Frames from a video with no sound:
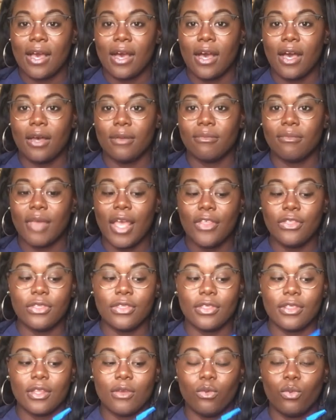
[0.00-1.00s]
Um,
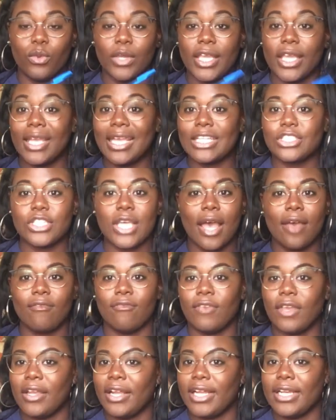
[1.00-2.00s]
and we each have
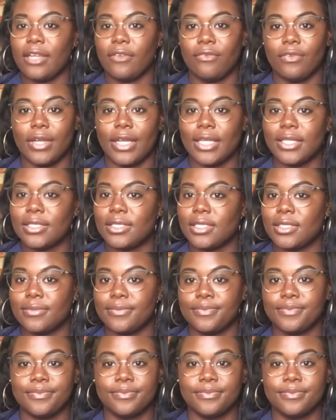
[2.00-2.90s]
very different